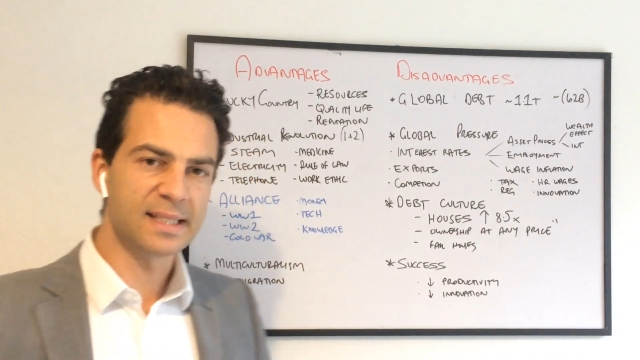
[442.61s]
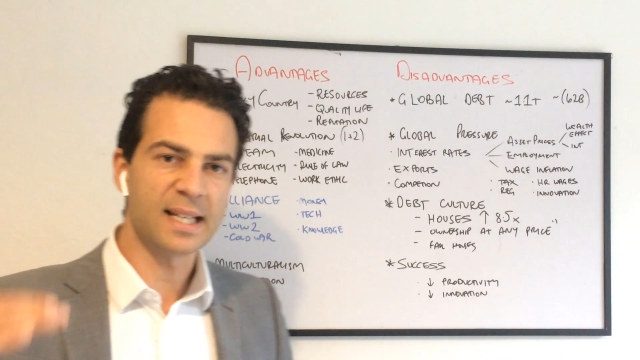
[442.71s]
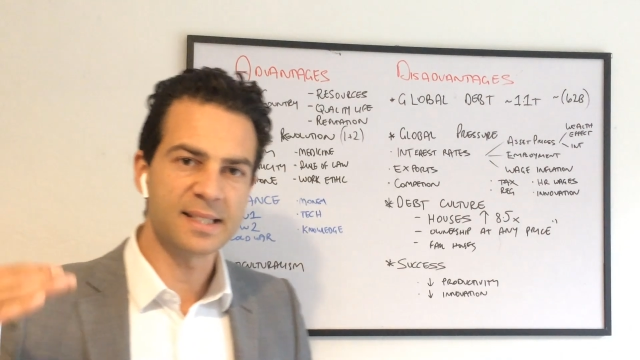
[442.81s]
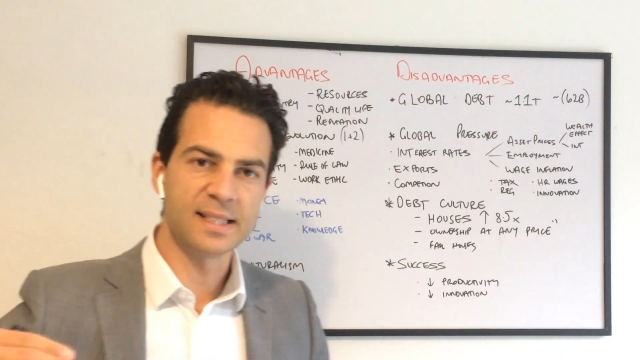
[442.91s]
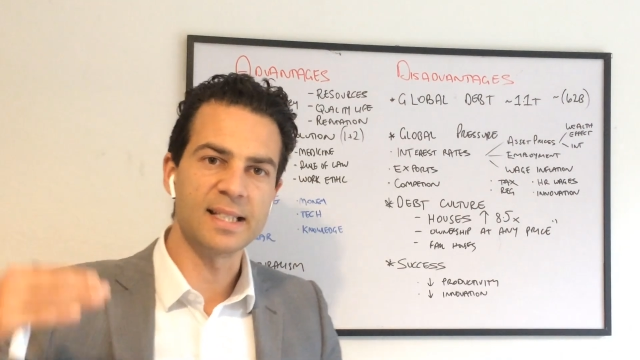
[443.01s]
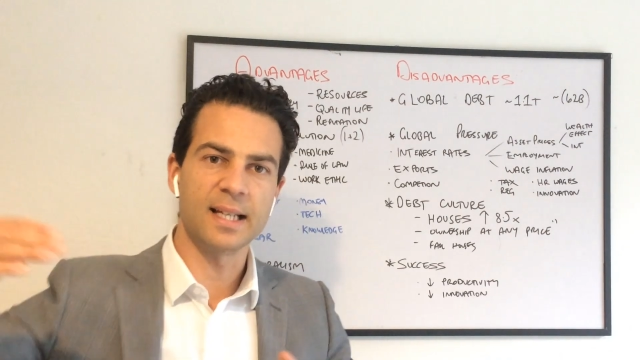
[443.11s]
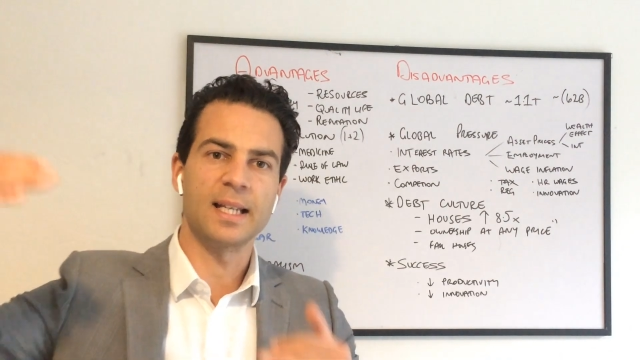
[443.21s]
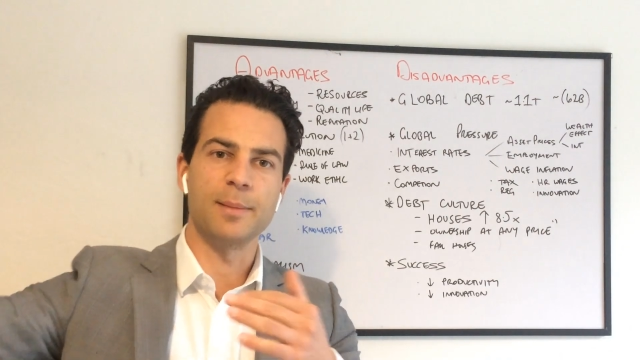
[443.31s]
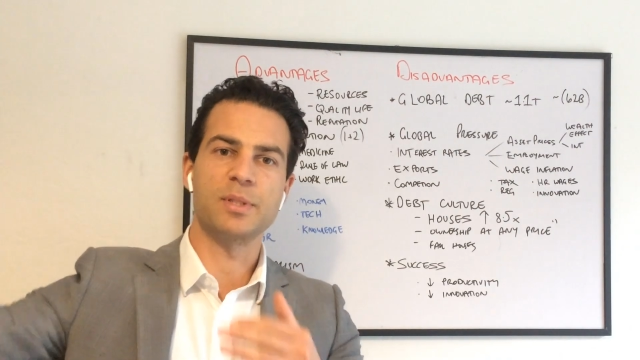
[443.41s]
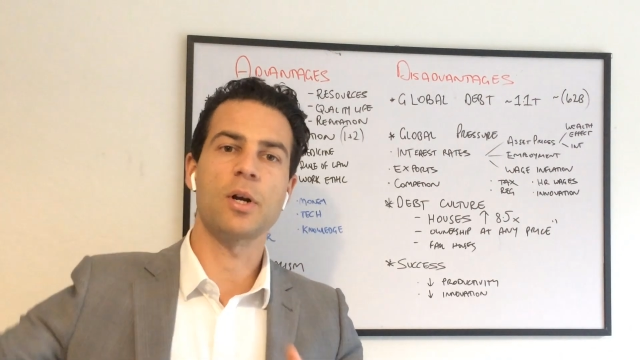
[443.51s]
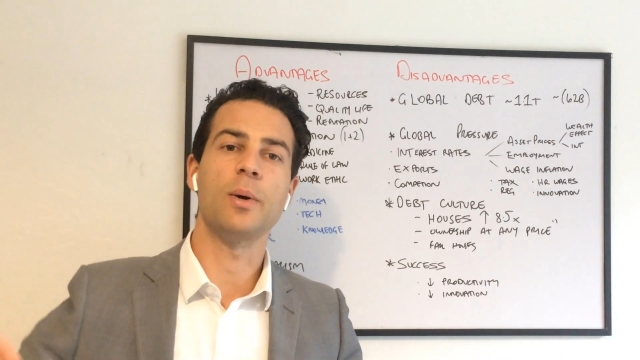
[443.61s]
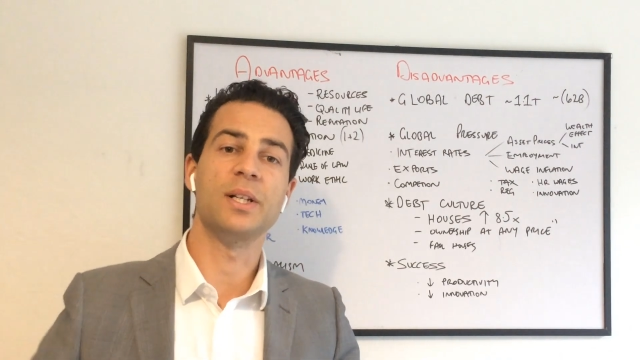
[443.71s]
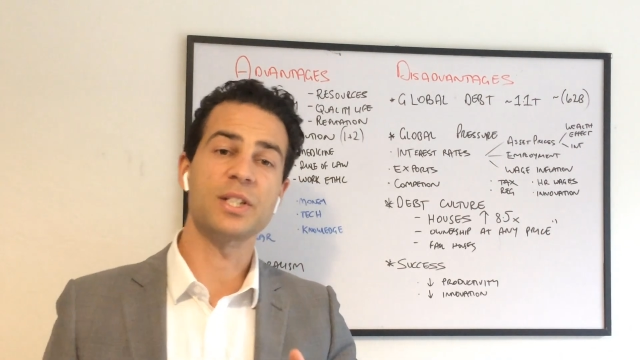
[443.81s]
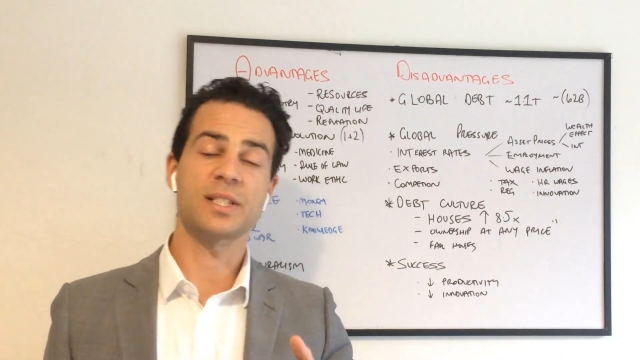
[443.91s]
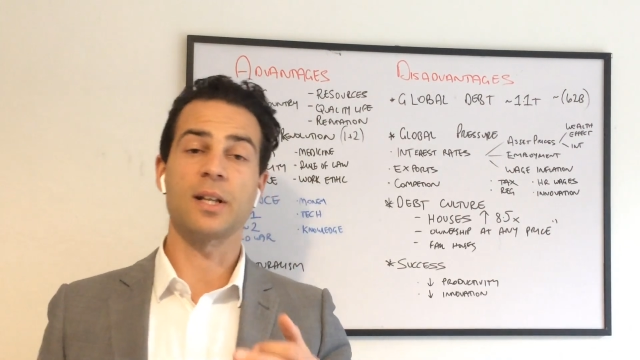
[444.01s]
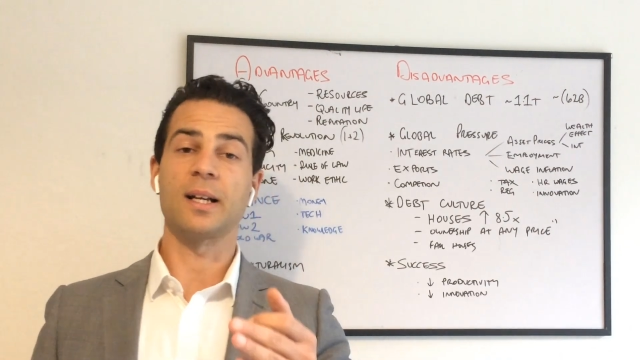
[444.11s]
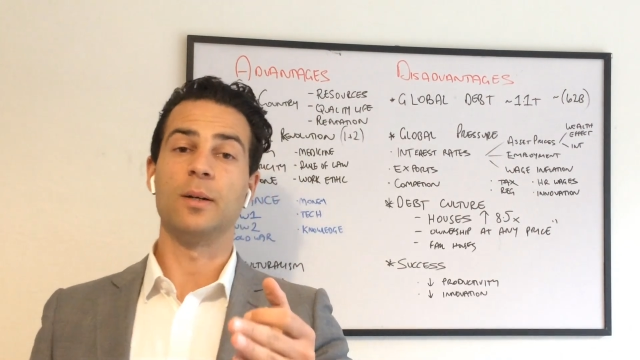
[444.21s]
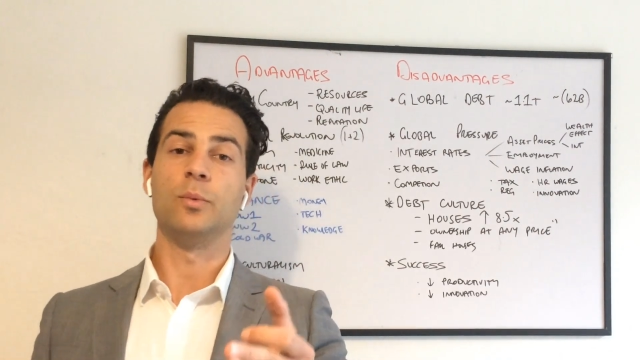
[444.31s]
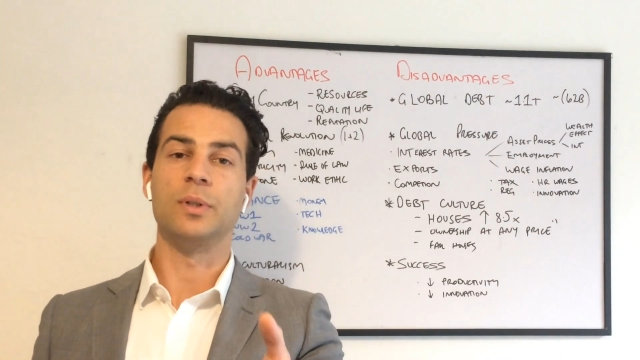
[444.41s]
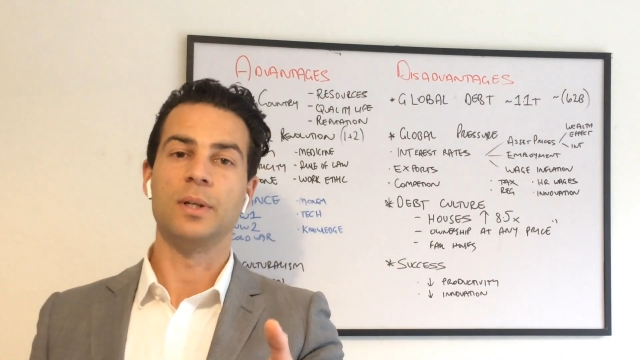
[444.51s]
as the debt keeps growing, just like
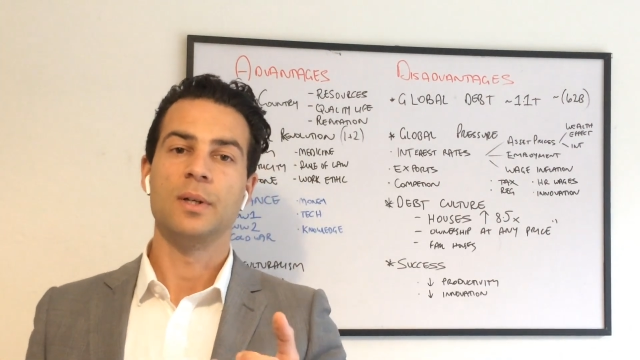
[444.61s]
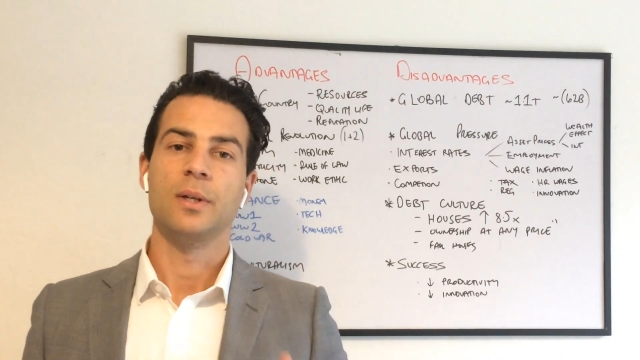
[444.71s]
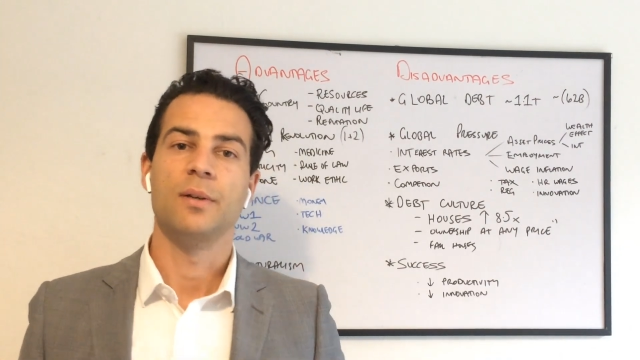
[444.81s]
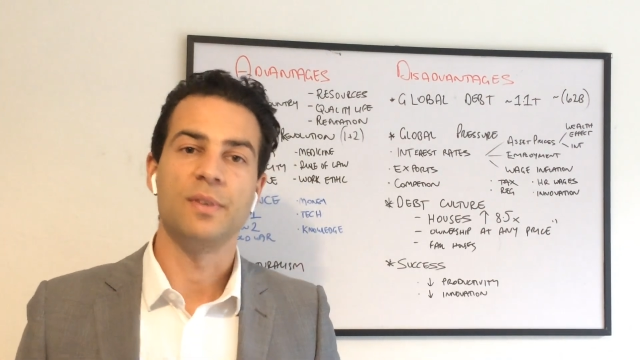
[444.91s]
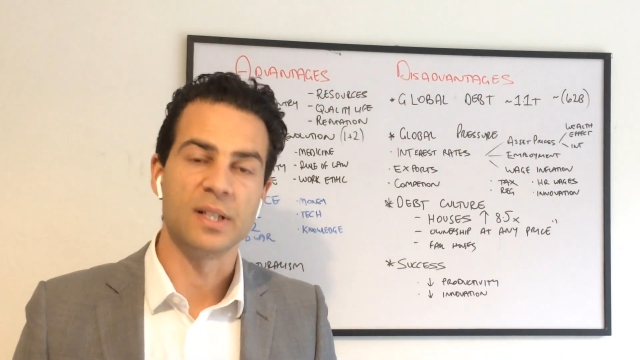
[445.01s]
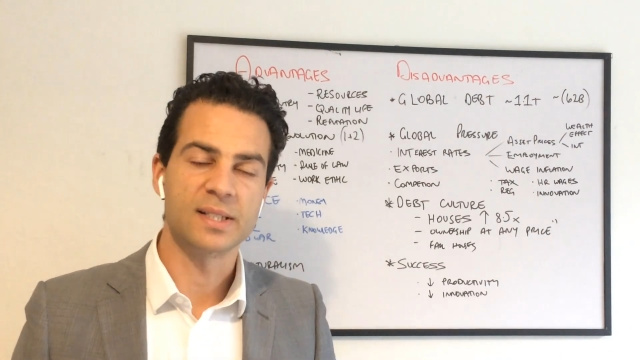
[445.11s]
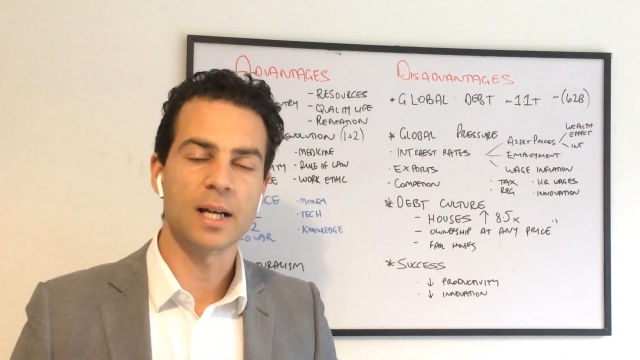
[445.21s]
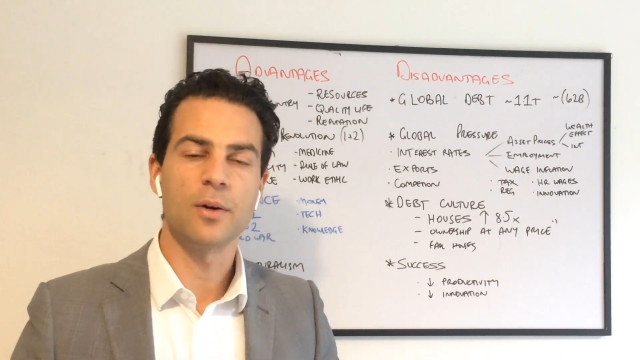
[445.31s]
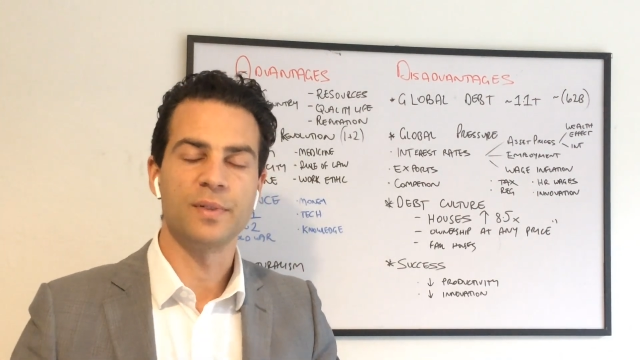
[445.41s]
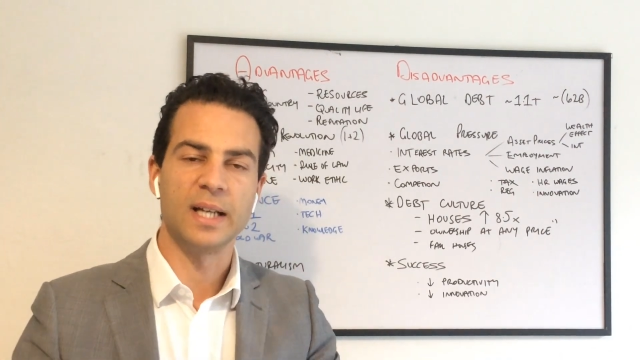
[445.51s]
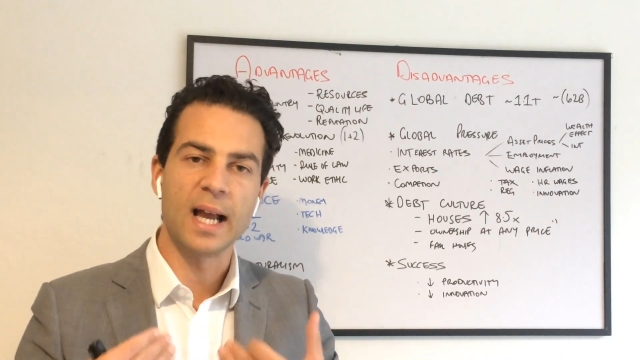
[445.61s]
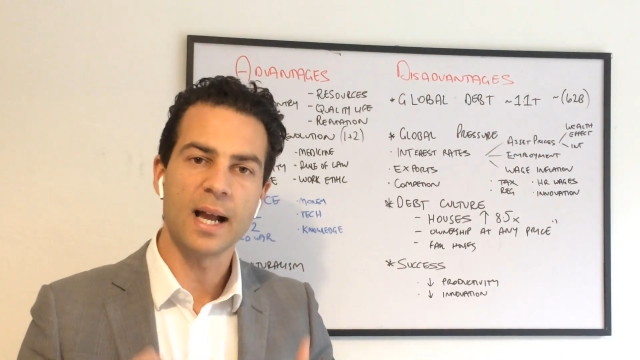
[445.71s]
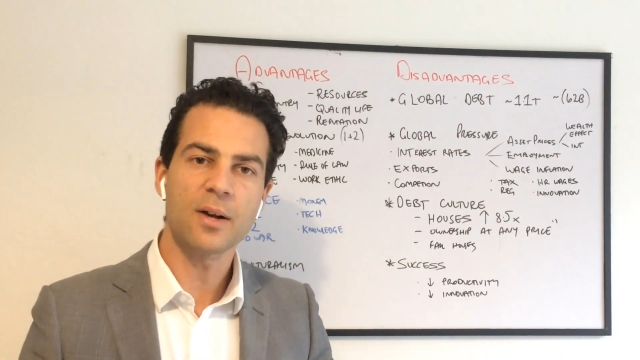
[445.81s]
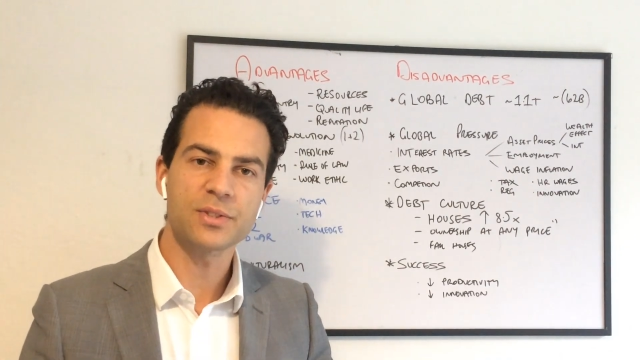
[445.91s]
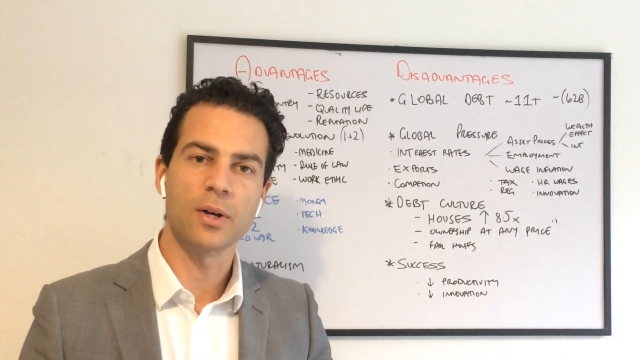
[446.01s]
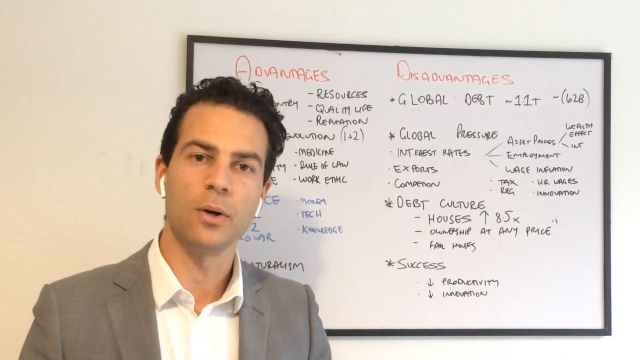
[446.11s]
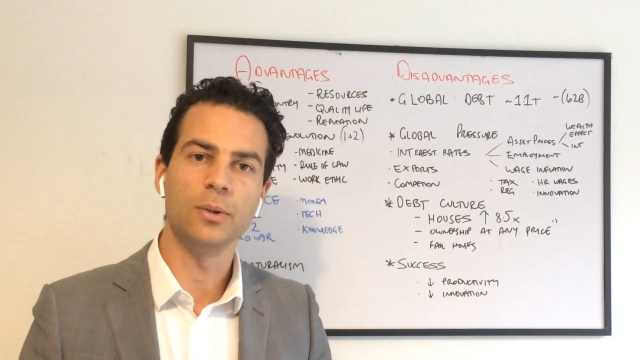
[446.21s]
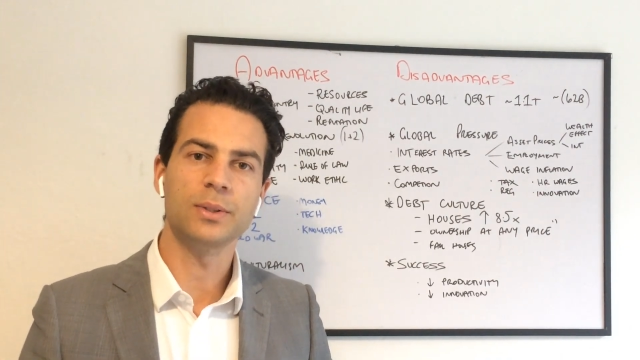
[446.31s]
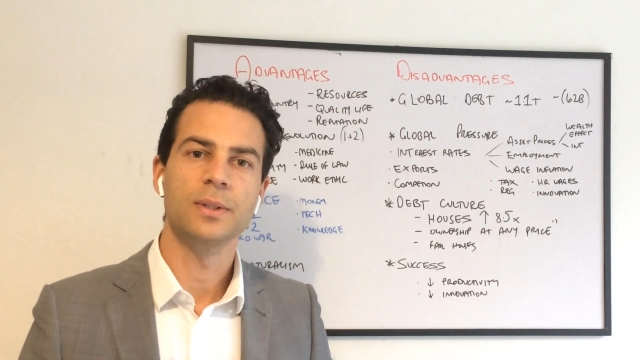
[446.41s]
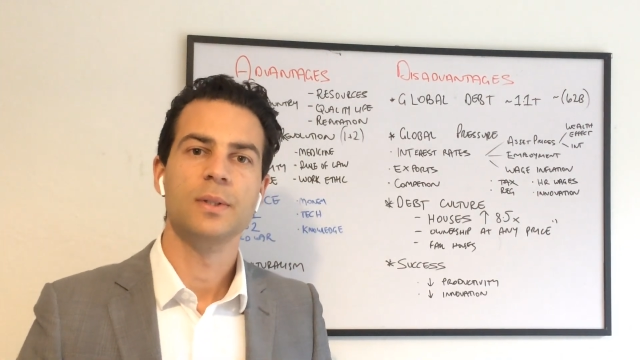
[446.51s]
it would for yourself in a household,